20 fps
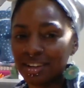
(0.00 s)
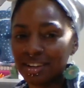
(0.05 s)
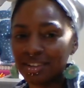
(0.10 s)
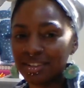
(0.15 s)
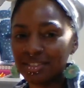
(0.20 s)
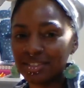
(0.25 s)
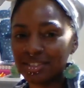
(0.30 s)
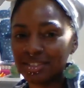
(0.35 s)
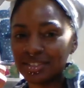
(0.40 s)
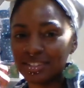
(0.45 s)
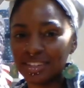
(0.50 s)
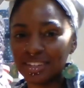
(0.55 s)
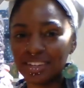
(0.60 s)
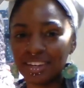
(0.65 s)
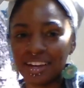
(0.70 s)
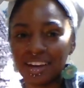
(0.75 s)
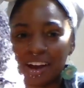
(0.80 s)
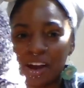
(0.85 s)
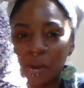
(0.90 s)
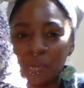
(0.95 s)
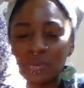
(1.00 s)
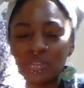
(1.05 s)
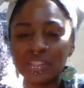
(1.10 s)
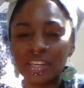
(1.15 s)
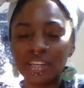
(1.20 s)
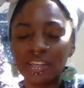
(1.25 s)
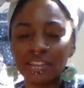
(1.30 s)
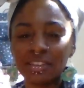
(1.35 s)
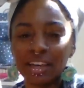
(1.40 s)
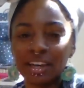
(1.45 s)
As you can see. I always
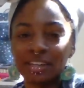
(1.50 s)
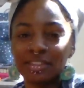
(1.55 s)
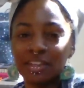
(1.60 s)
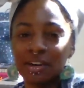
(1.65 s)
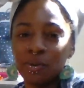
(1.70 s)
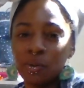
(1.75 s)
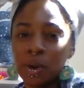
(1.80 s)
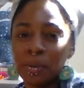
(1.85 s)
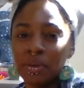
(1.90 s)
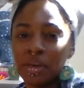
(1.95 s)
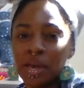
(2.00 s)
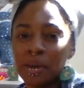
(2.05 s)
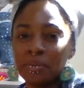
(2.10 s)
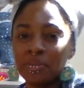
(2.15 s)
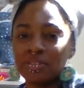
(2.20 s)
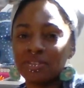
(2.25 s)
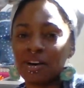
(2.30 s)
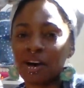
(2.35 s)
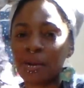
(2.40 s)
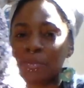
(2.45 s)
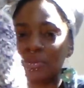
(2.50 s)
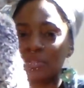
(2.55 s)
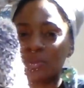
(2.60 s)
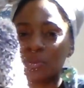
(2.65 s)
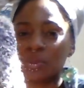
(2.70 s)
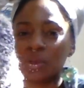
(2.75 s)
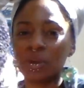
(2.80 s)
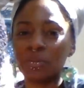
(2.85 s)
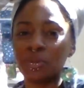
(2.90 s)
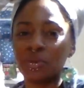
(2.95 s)
get like the webcam is the opposite
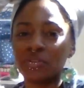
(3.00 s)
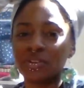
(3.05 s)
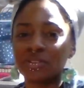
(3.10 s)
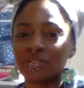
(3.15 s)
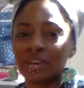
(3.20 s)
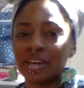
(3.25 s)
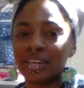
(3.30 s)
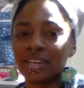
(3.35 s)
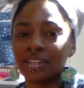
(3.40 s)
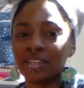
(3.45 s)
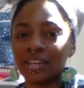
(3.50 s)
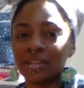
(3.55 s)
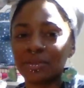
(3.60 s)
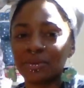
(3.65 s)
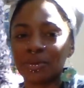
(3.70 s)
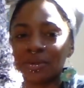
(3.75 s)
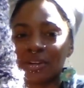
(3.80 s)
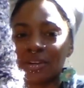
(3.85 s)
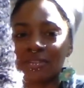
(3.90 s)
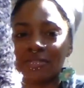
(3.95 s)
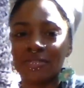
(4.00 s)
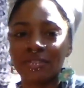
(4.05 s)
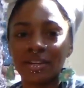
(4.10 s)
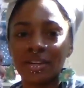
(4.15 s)
way of moving, so I get like thrown off.